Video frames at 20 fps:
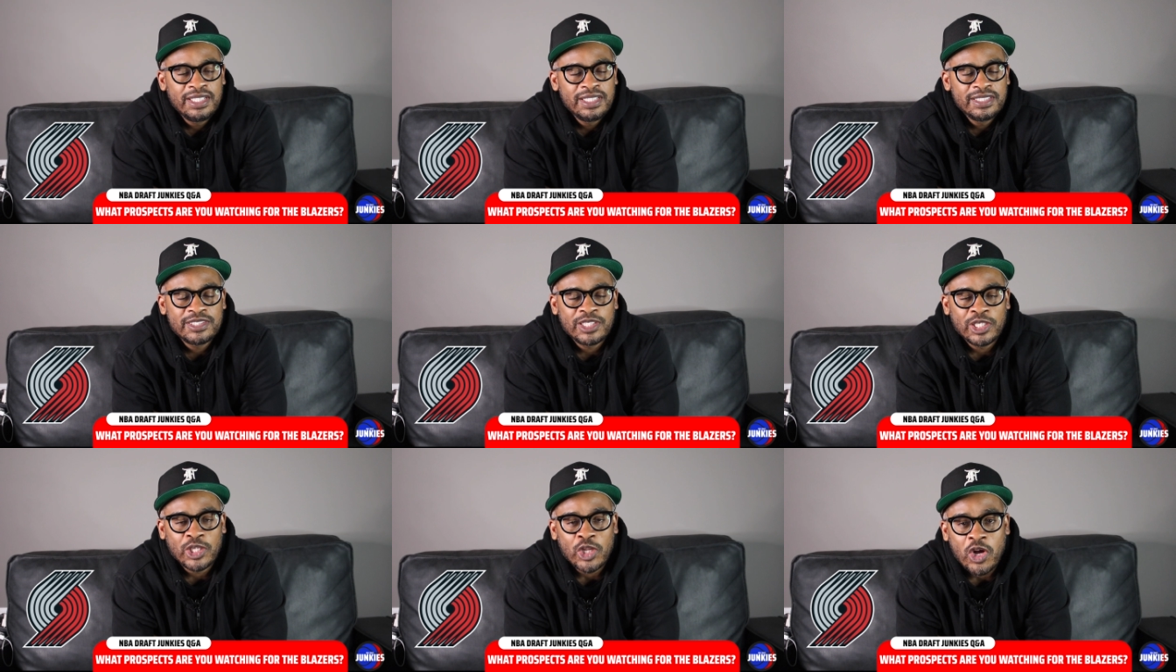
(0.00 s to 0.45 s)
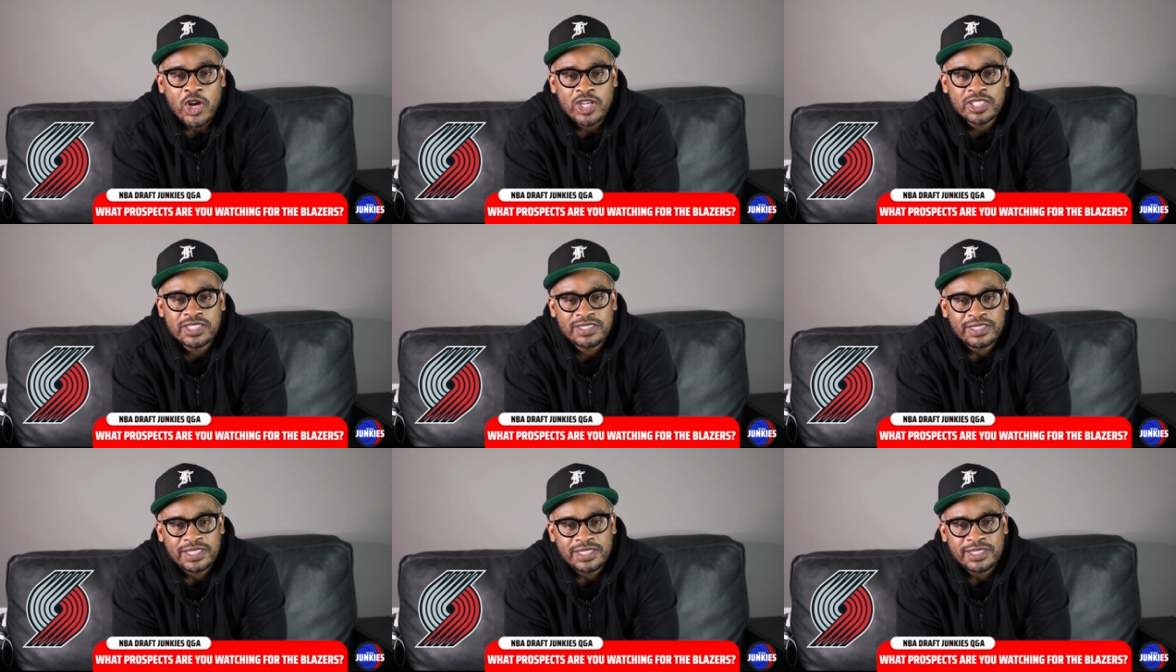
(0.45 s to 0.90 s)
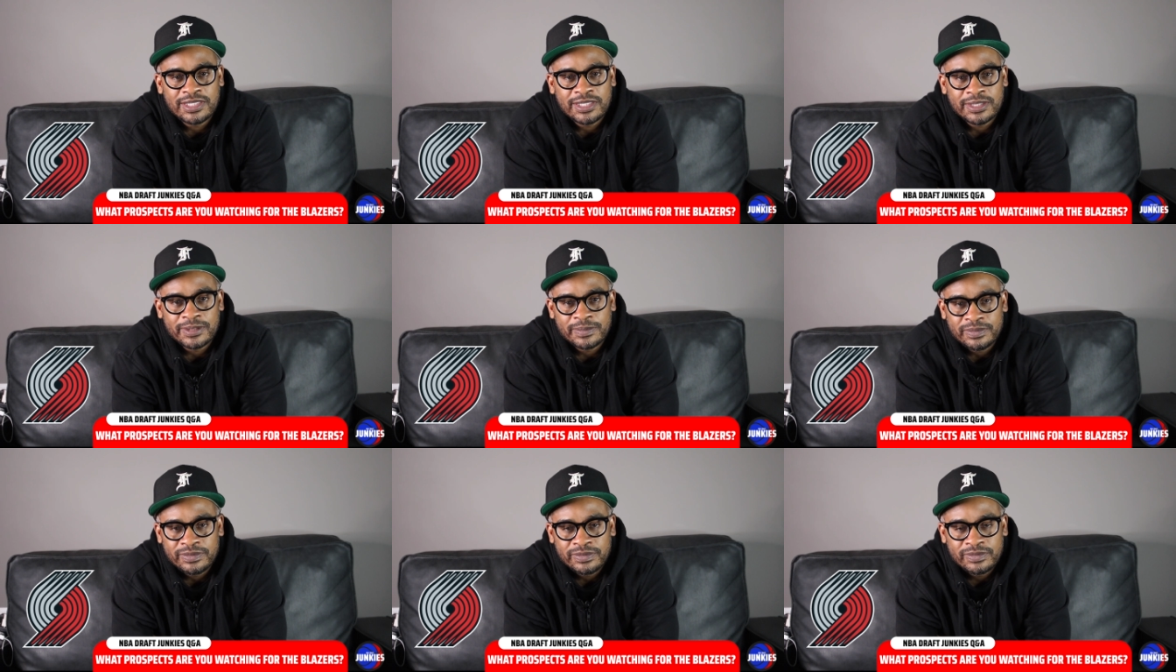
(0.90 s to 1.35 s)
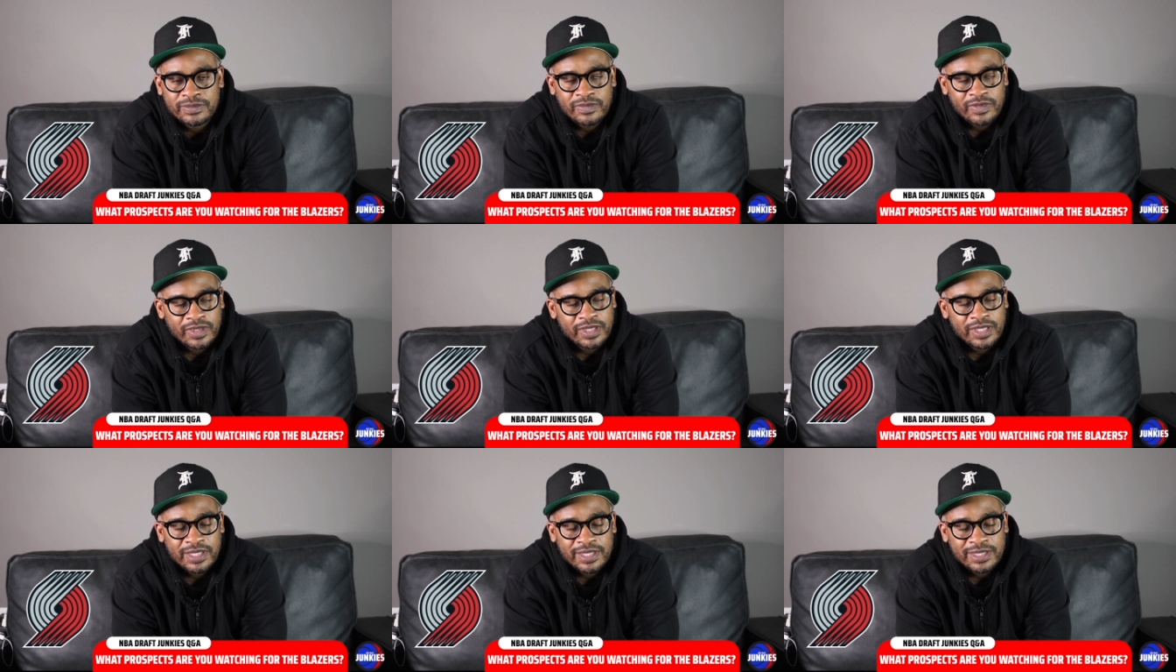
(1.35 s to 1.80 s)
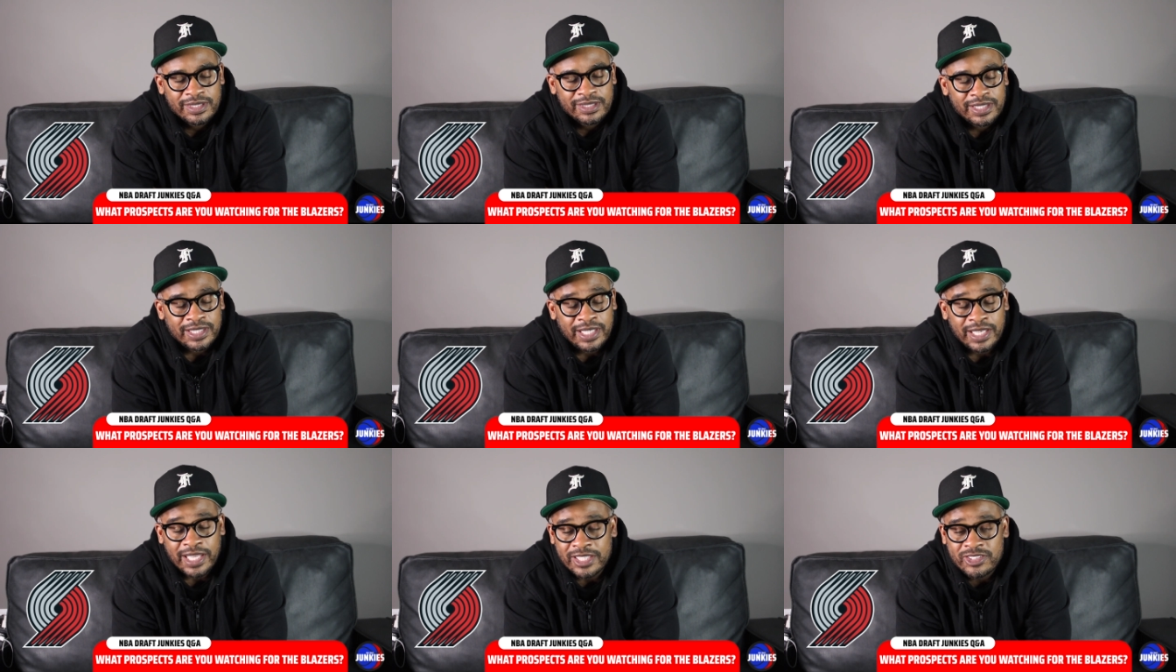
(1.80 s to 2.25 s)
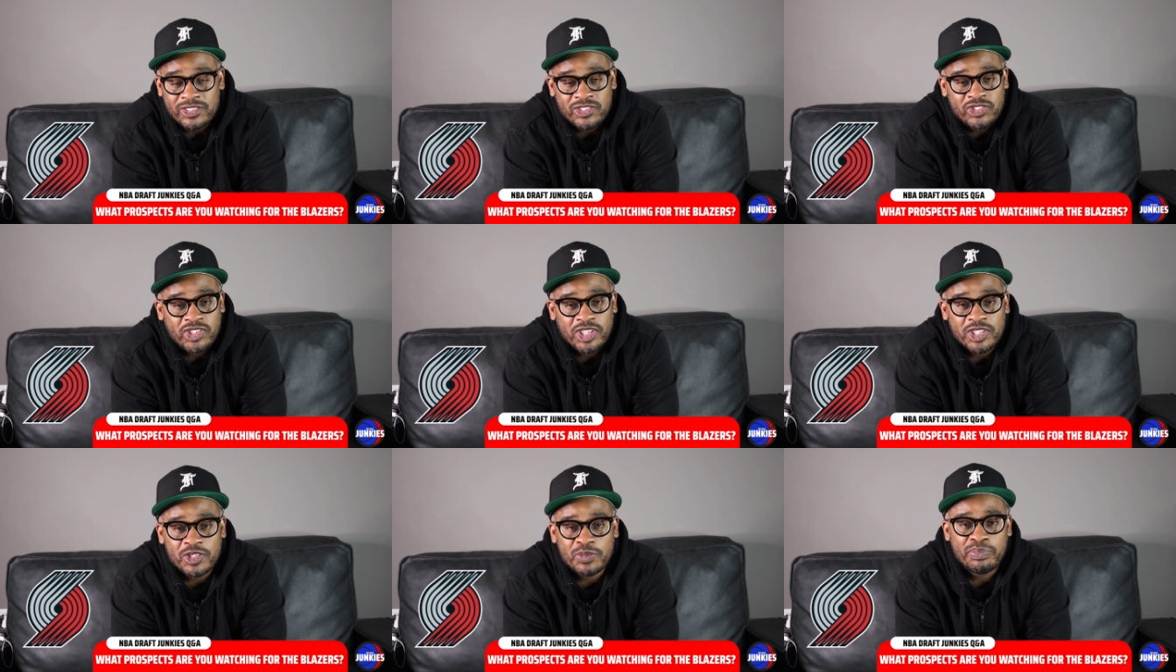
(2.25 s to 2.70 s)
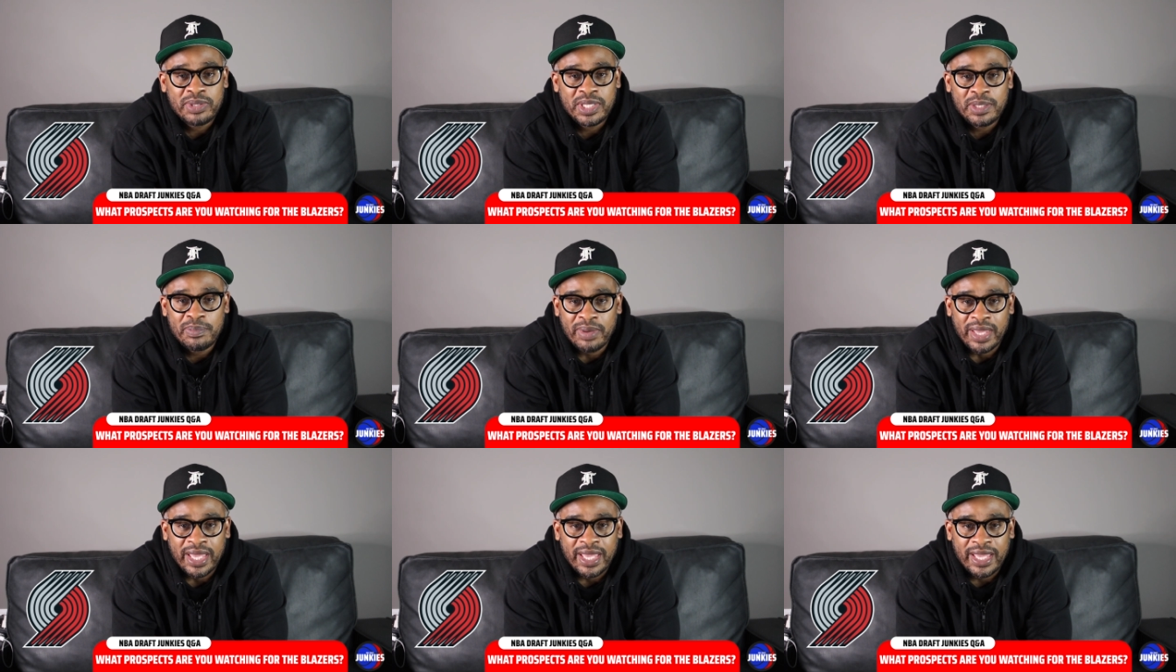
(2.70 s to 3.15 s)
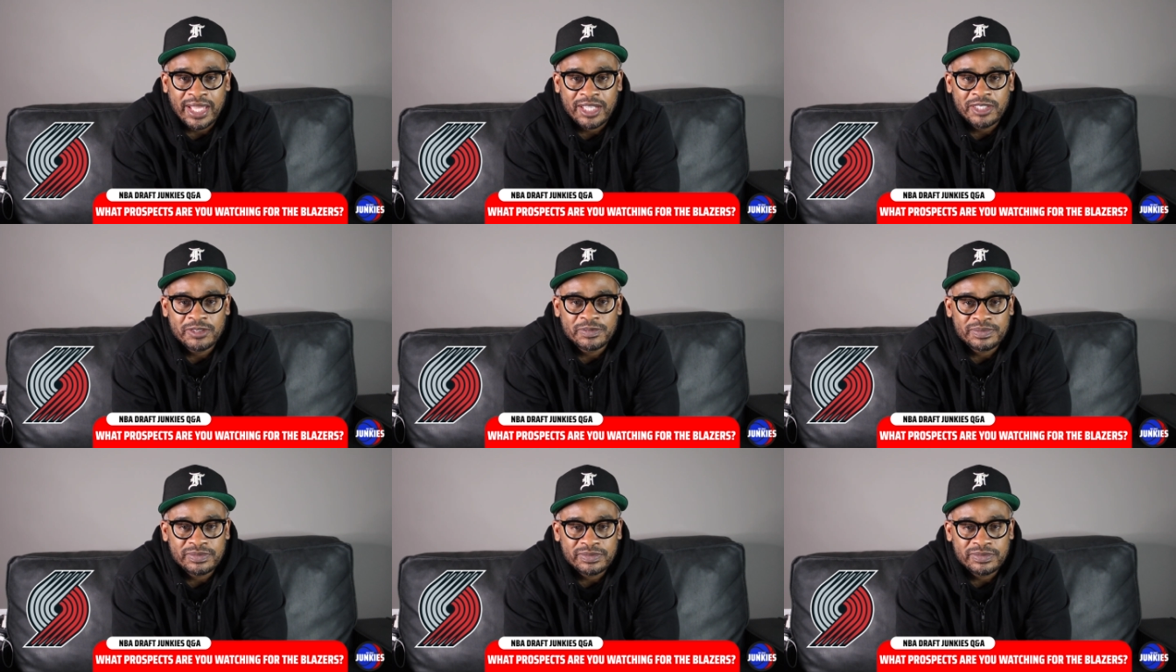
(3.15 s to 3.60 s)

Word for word: It's a lost season. Let's just be bad.